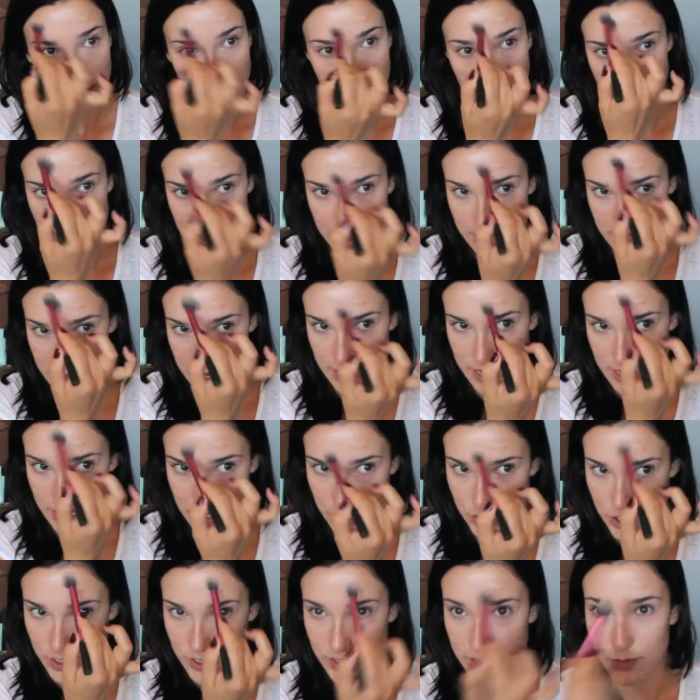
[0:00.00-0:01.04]
And then
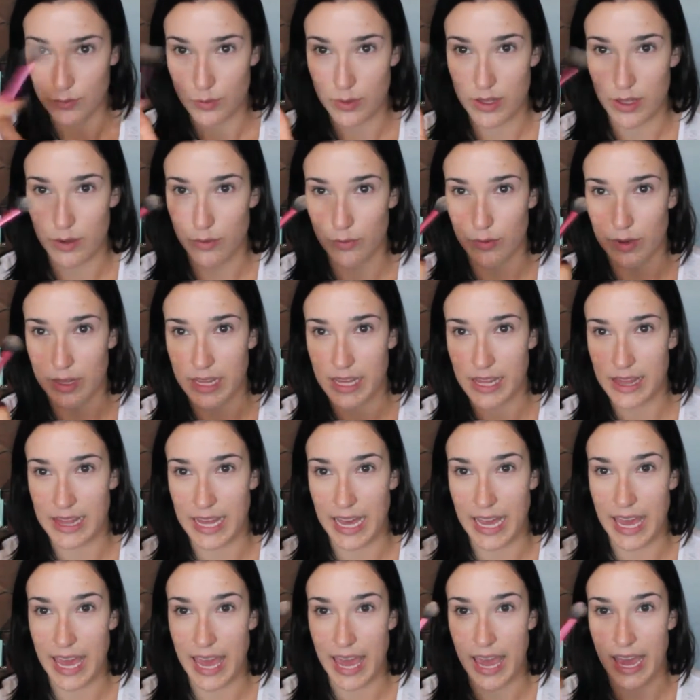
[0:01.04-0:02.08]
just with a really
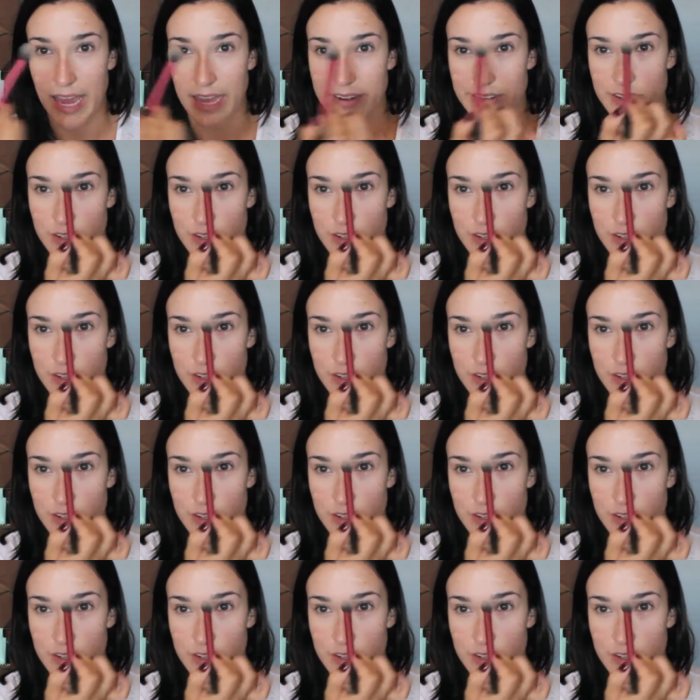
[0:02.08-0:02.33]
light hand,